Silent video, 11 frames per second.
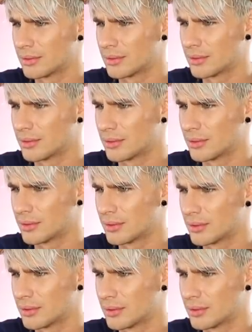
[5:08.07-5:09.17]

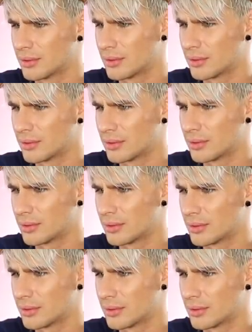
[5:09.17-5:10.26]

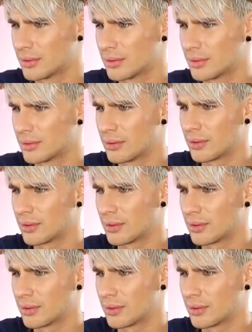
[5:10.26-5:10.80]
[no speech]